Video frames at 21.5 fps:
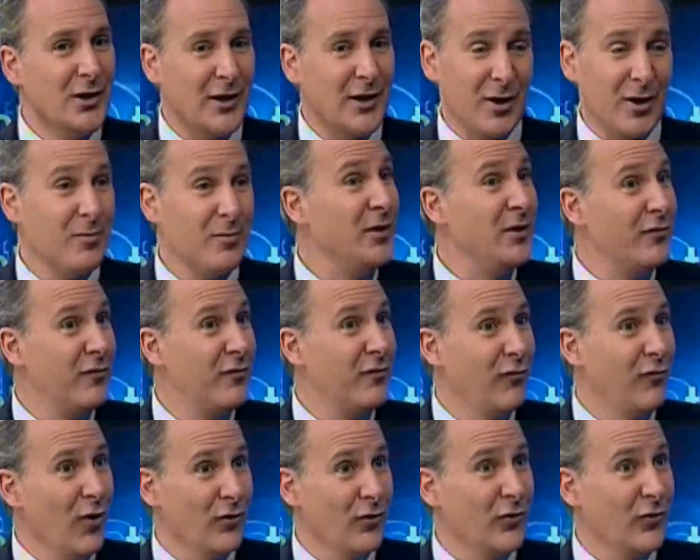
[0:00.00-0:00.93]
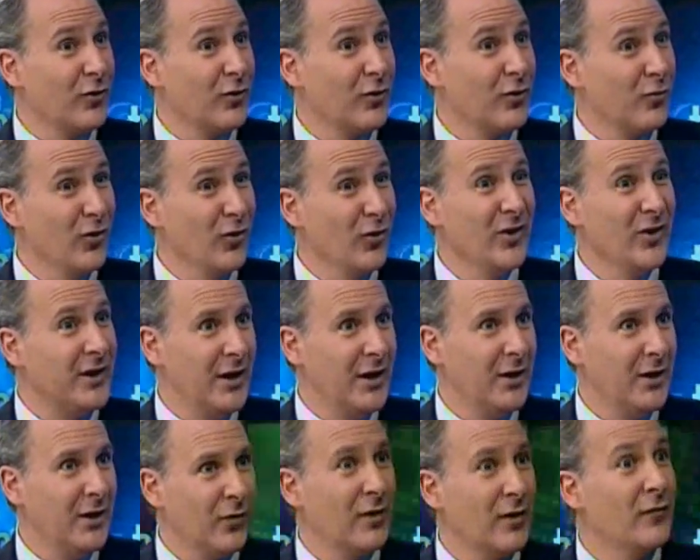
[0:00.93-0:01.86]
that are being forced to really
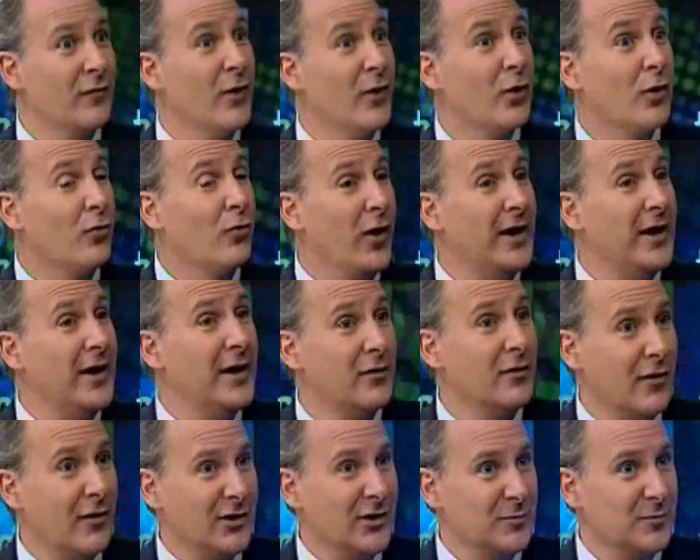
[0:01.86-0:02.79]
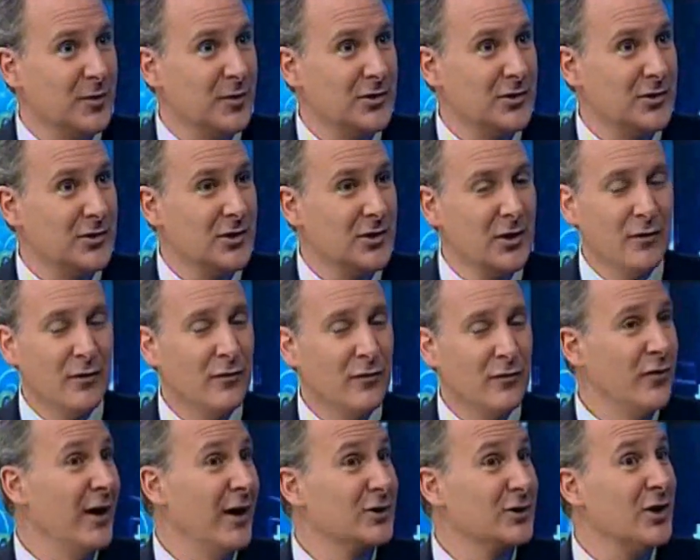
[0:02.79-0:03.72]
get rid of their great investments
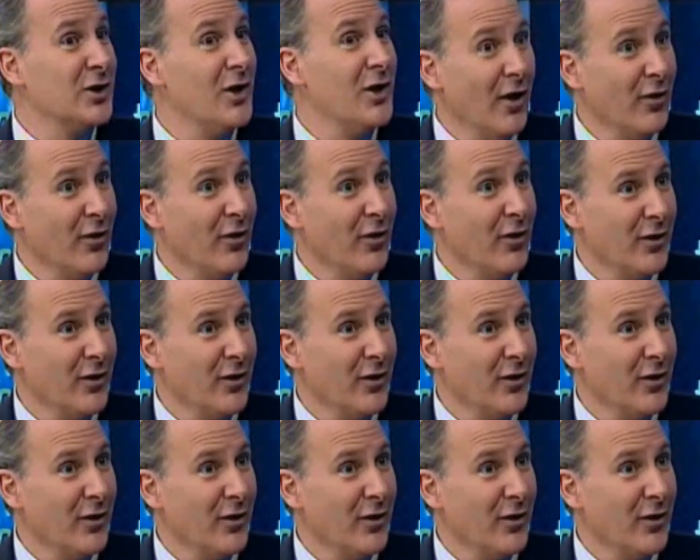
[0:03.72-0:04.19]
for next to nothing.